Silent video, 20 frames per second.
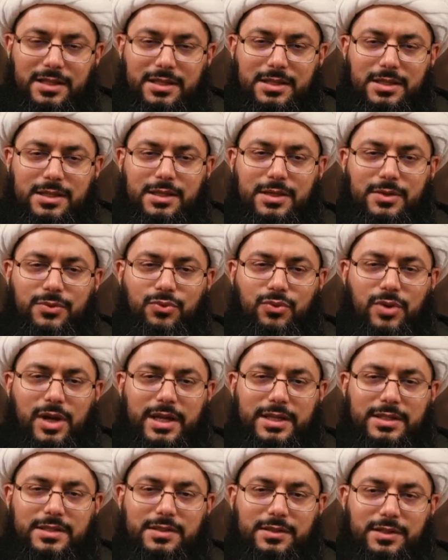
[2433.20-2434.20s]
know
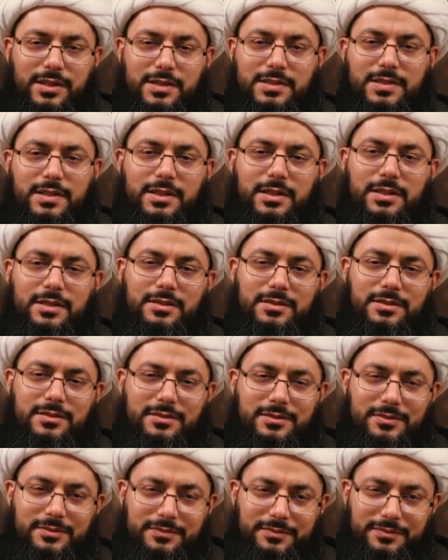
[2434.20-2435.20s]

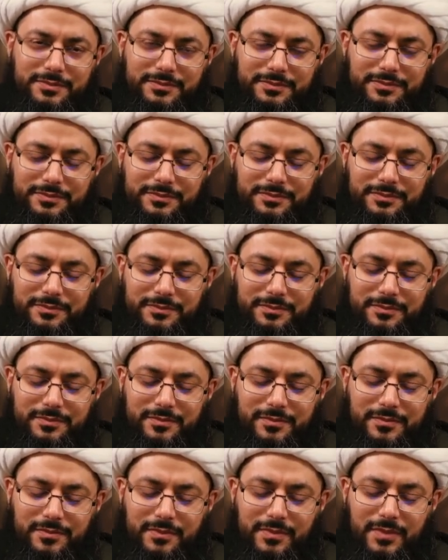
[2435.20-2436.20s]
what Ali has,
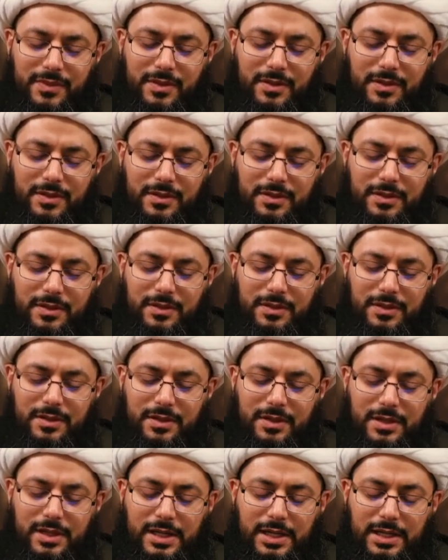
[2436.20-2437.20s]
uh, the, the
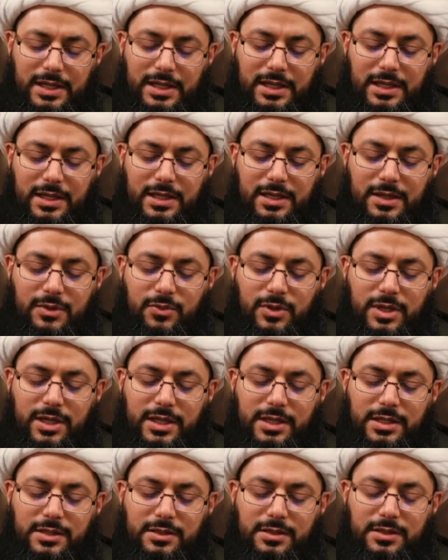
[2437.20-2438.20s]
rights of Ali,
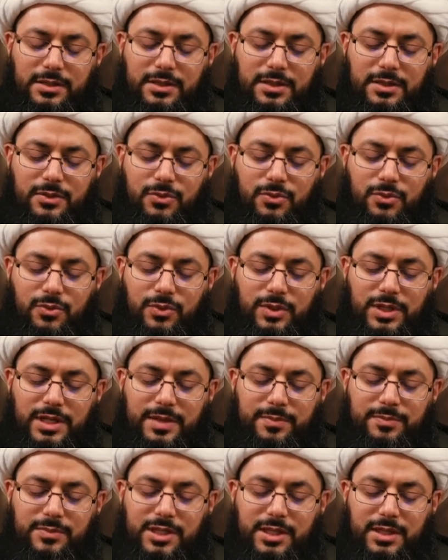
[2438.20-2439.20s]
and they deny
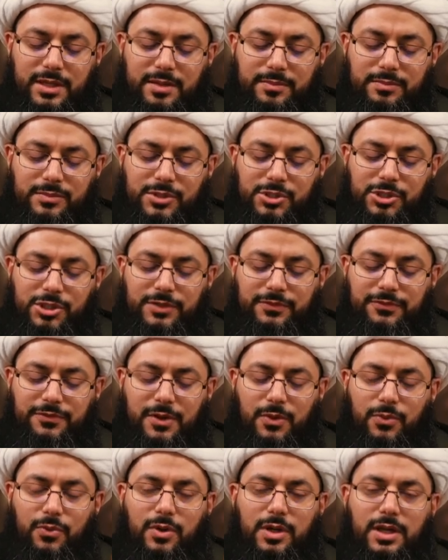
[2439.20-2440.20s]
it or
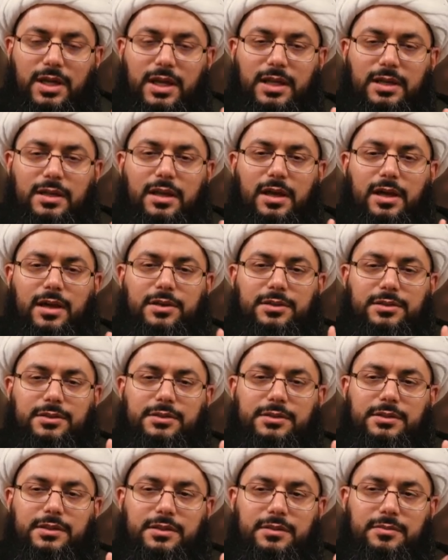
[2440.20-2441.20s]
conceal it
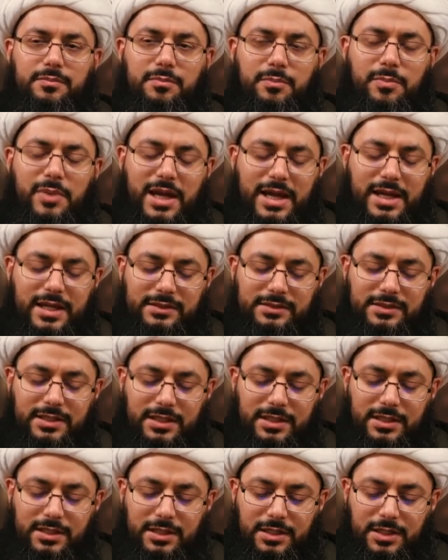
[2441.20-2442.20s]

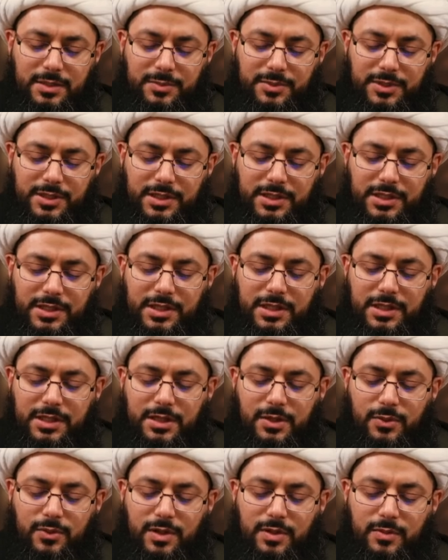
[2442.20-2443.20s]
that no one
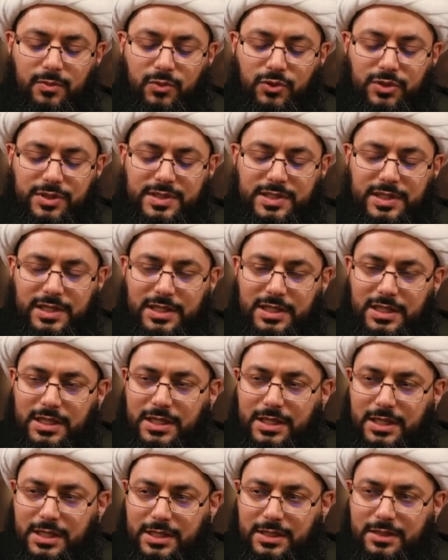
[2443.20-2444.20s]
walked this earth
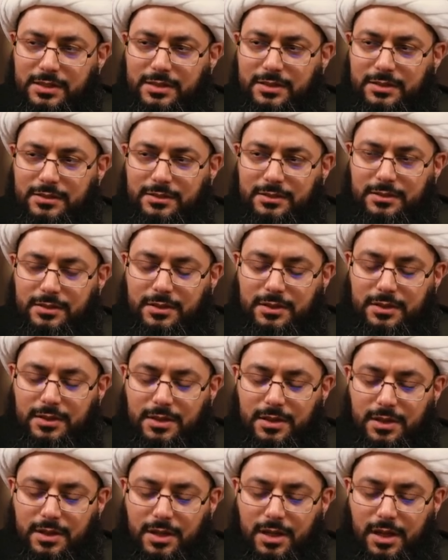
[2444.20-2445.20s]
after the prophets
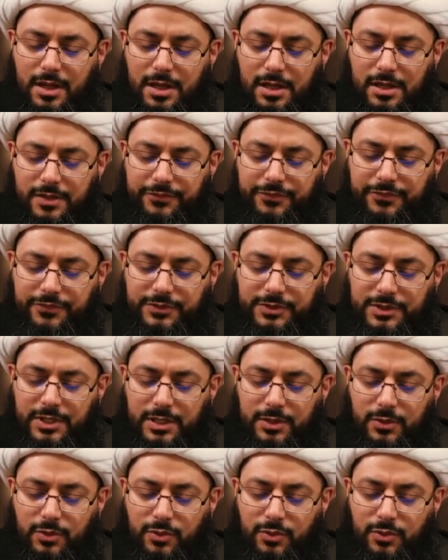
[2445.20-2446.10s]
and the messengers